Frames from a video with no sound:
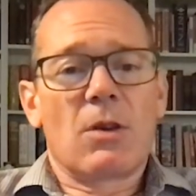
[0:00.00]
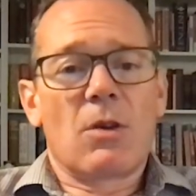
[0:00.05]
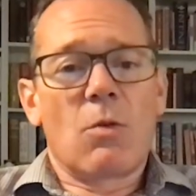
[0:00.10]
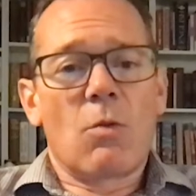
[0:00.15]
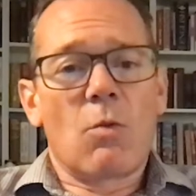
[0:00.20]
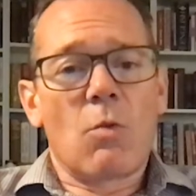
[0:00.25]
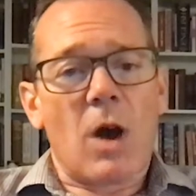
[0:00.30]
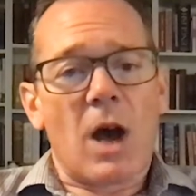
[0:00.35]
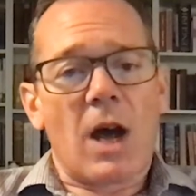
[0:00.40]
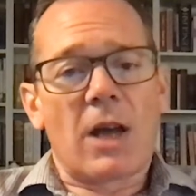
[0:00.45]

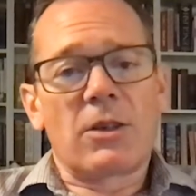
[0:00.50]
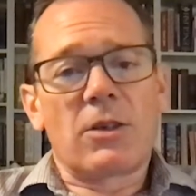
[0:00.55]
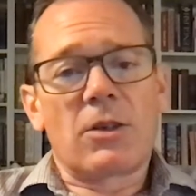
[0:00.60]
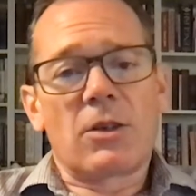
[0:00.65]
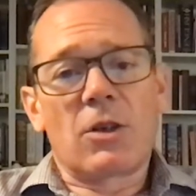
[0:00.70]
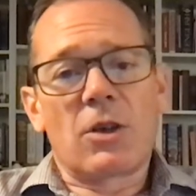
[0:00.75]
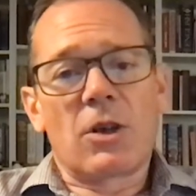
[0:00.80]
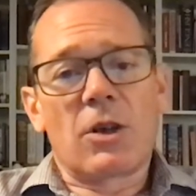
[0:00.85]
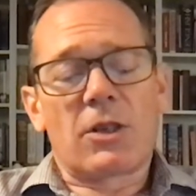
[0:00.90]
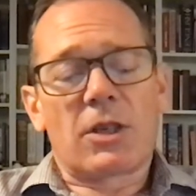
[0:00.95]
One
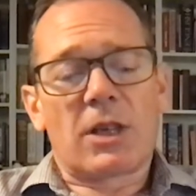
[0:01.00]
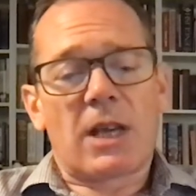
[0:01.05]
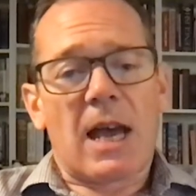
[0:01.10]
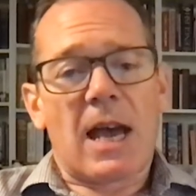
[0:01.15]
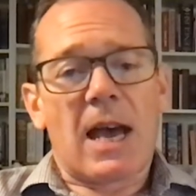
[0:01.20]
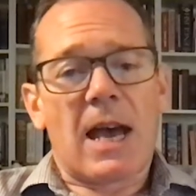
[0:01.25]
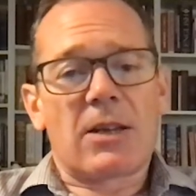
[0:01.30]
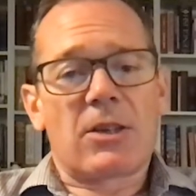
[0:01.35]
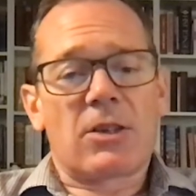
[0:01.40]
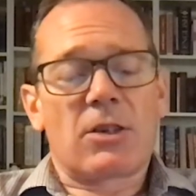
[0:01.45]
looked
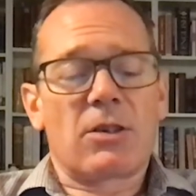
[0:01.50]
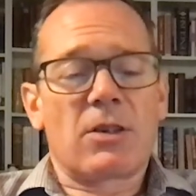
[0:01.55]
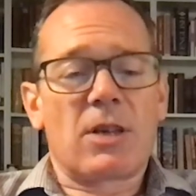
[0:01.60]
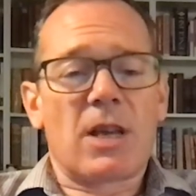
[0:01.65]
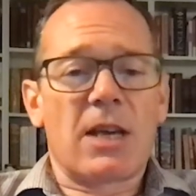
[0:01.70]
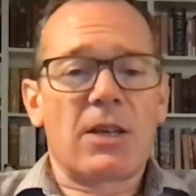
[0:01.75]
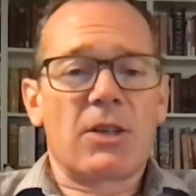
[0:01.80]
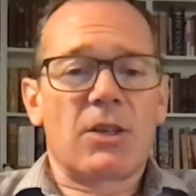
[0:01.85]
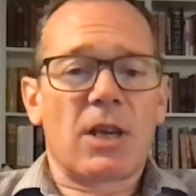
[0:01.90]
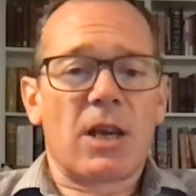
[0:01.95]
at
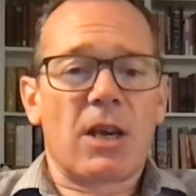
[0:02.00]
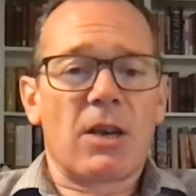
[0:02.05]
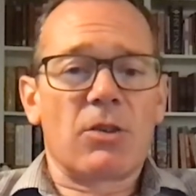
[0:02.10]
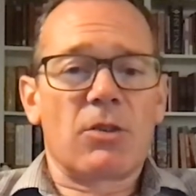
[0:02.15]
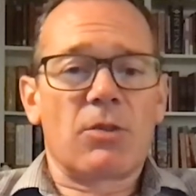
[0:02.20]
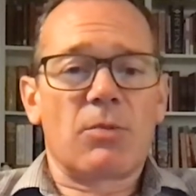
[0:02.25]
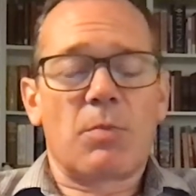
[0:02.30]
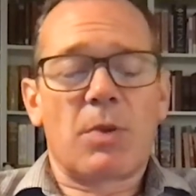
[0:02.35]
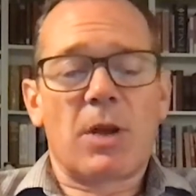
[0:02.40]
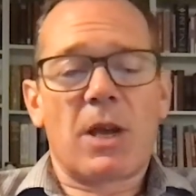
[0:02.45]

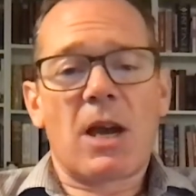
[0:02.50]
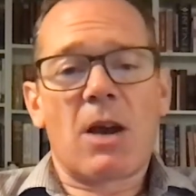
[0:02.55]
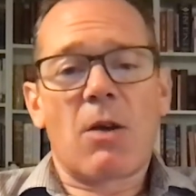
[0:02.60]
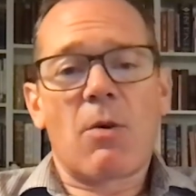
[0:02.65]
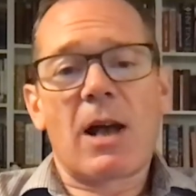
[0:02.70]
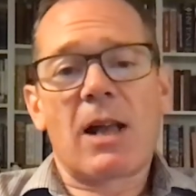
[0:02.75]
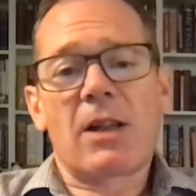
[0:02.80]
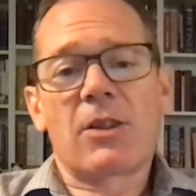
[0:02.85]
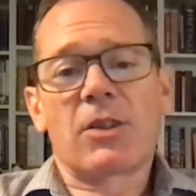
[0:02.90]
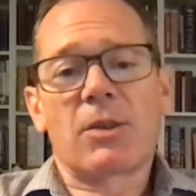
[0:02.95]
NATO's
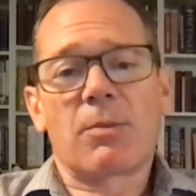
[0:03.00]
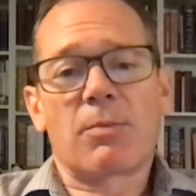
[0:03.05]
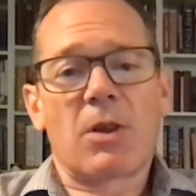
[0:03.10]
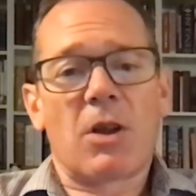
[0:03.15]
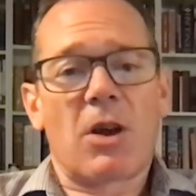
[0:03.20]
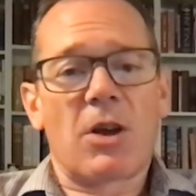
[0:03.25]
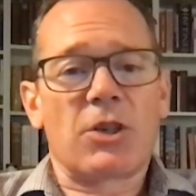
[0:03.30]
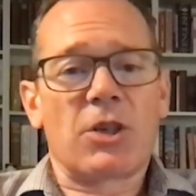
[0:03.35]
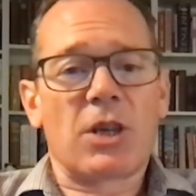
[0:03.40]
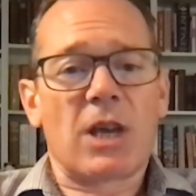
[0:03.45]
POL
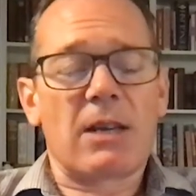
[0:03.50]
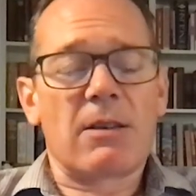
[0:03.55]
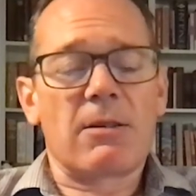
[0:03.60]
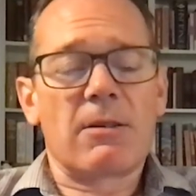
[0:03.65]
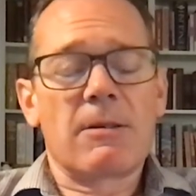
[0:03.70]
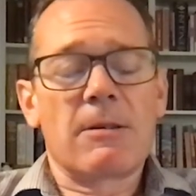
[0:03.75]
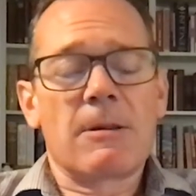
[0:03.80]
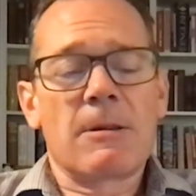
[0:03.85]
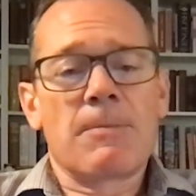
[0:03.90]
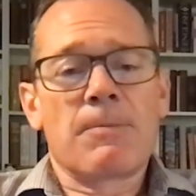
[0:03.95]
supply chain
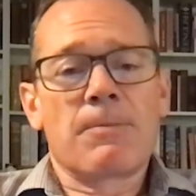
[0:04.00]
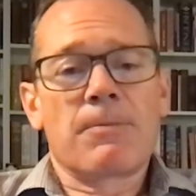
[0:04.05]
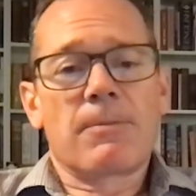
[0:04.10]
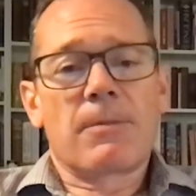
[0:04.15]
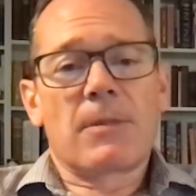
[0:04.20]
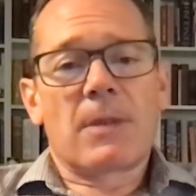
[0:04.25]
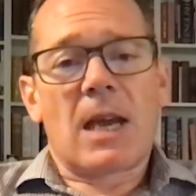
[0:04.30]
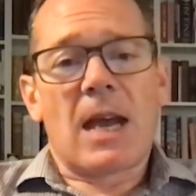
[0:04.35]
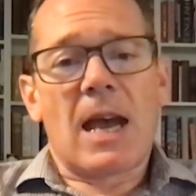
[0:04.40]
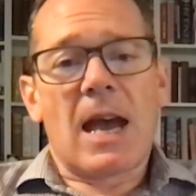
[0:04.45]

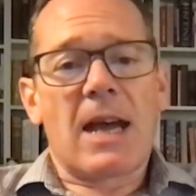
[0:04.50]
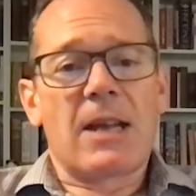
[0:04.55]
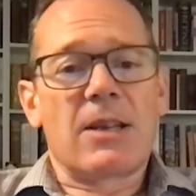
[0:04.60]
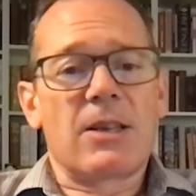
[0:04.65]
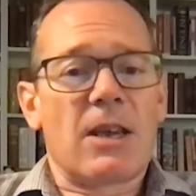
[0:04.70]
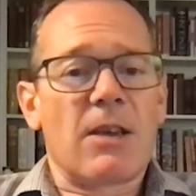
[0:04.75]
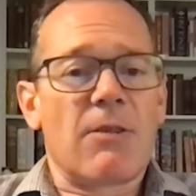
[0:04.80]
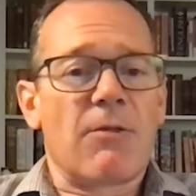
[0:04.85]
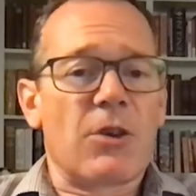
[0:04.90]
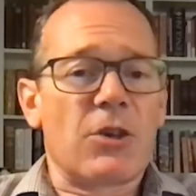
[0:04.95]
and
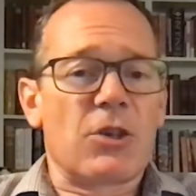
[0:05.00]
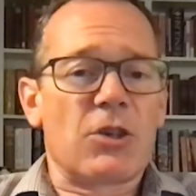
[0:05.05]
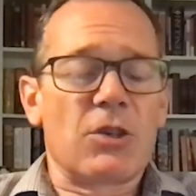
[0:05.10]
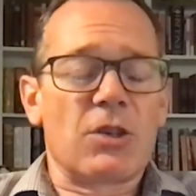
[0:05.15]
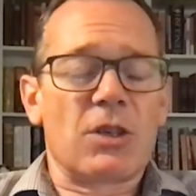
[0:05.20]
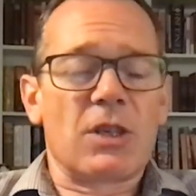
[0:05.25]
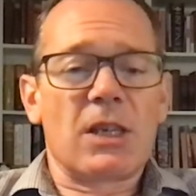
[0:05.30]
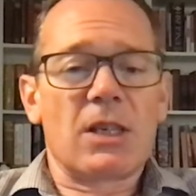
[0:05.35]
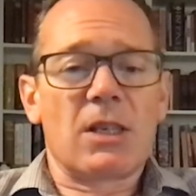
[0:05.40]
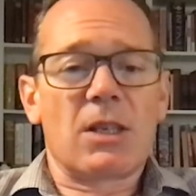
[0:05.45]

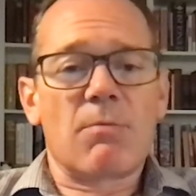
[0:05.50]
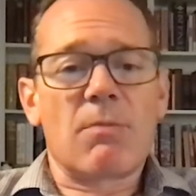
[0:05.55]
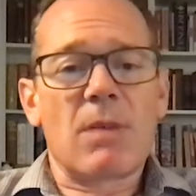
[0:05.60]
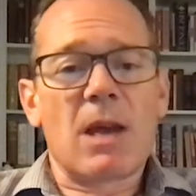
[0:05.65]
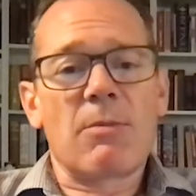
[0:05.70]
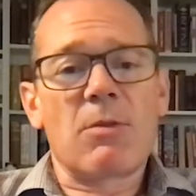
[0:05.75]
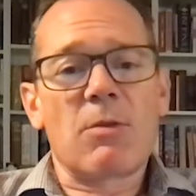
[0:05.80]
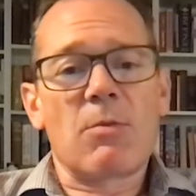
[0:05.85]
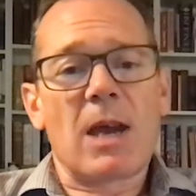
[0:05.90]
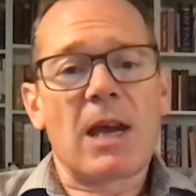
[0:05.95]
efficiencies that may
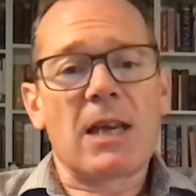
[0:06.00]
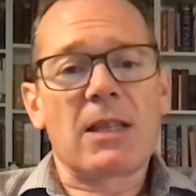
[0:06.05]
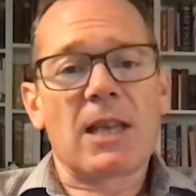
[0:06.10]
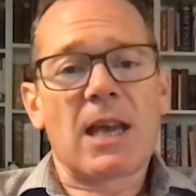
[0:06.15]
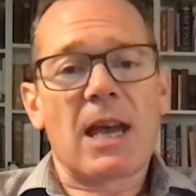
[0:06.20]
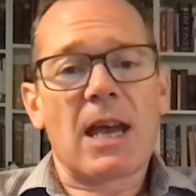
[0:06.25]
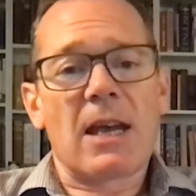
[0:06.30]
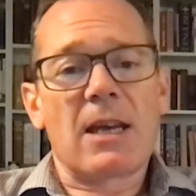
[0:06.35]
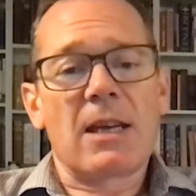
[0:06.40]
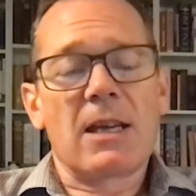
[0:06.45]
be made
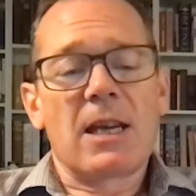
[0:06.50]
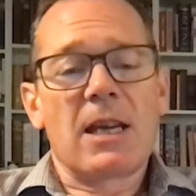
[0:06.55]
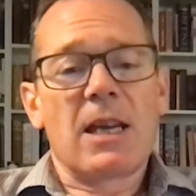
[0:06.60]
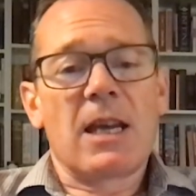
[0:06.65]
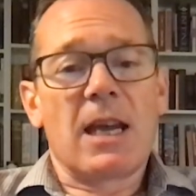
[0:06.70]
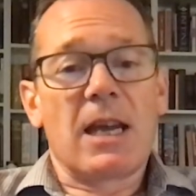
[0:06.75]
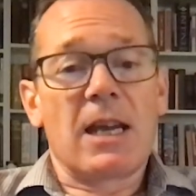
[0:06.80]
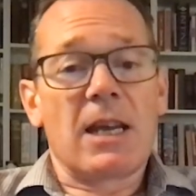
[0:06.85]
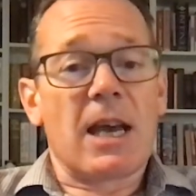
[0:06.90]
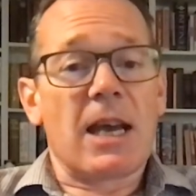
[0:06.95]
there
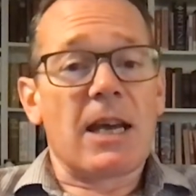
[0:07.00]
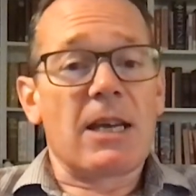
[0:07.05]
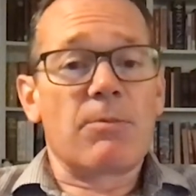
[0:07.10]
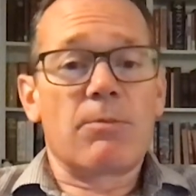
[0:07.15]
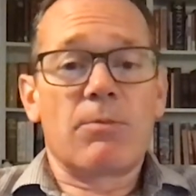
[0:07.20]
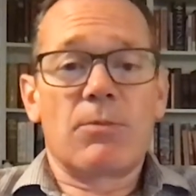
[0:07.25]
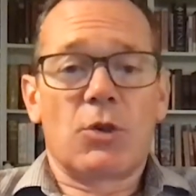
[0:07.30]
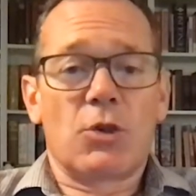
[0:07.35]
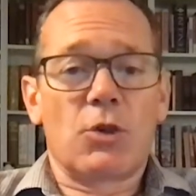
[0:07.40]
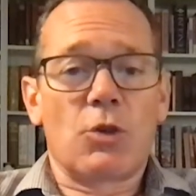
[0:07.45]
in a
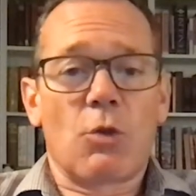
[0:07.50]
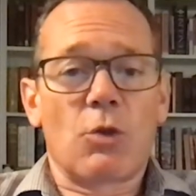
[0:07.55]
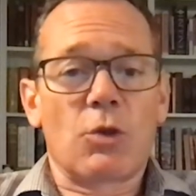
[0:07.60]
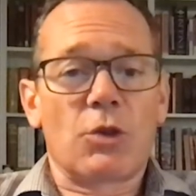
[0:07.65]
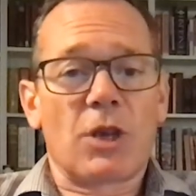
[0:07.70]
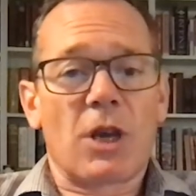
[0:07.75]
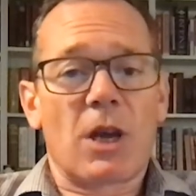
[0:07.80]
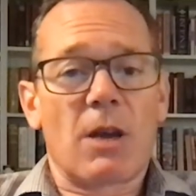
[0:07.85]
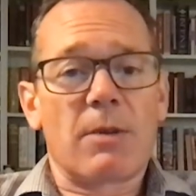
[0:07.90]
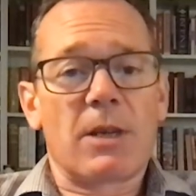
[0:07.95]

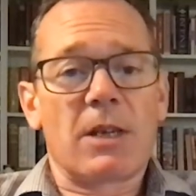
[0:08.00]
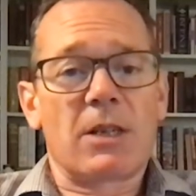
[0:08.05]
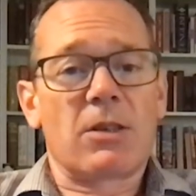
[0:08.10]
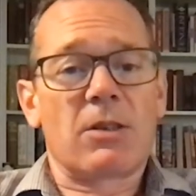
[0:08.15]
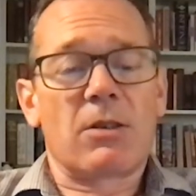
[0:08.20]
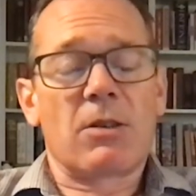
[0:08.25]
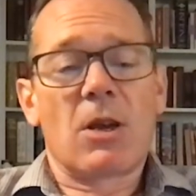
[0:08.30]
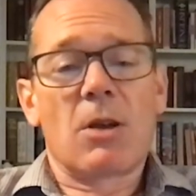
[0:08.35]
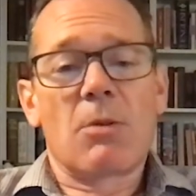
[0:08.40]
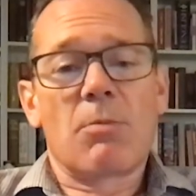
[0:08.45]

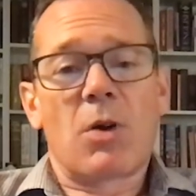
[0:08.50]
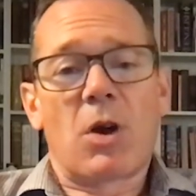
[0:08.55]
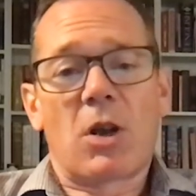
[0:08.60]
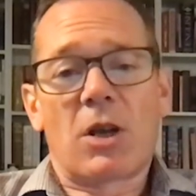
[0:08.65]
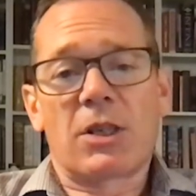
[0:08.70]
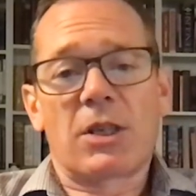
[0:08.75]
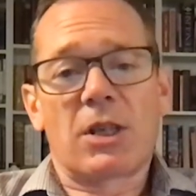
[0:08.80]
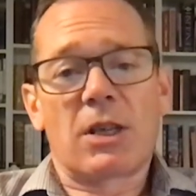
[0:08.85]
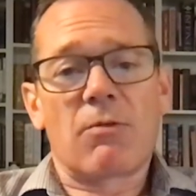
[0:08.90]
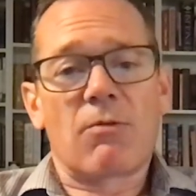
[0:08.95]
short-termist
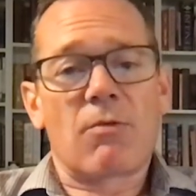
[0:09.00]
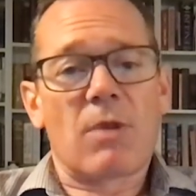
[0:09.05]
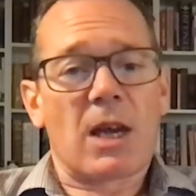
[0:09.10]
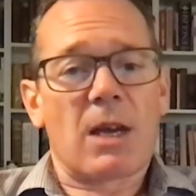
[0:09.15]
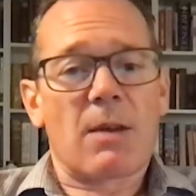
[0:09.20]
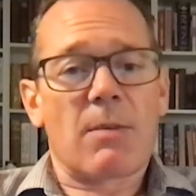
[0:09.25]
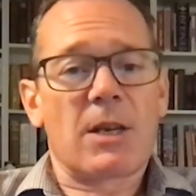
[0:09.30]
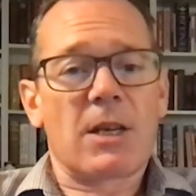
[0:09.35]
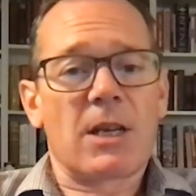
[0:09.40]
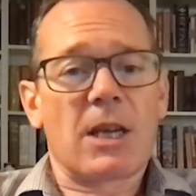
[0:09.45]
policy
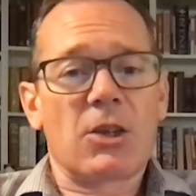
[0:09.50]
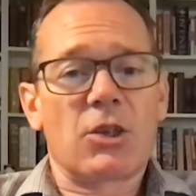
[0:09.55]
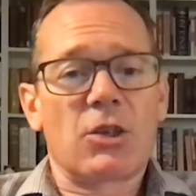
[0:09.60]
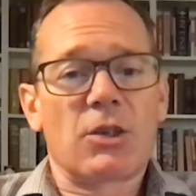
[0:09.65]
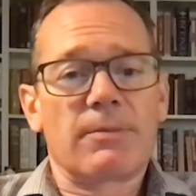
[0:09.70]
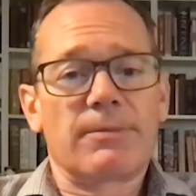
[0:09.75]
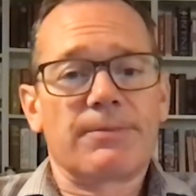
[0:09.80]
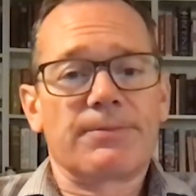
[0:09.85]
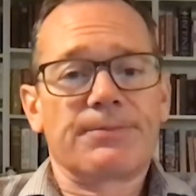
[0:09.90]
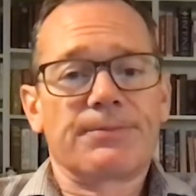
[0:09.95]

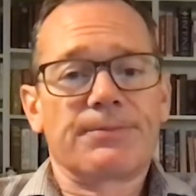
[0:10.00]
recommendation.